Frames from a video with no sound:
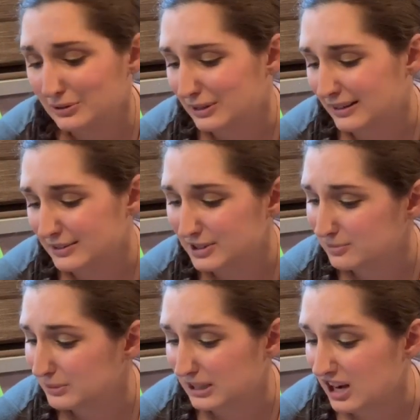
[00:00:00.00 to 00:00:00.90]
like I'll
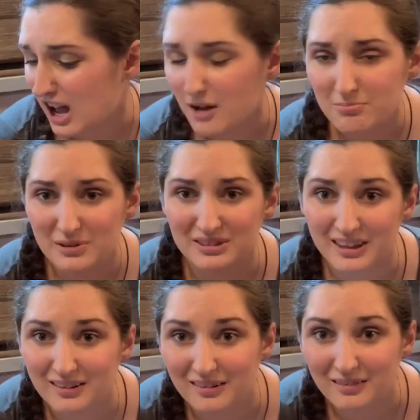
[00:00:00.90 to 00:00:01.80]
split it up and
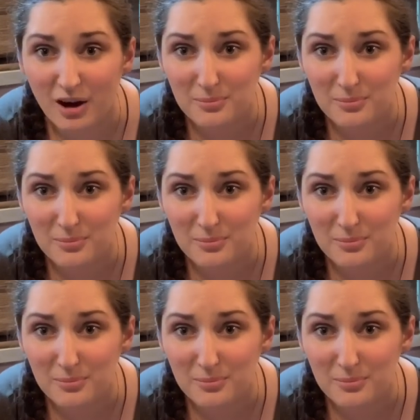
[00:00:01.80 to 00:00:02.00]
then I'll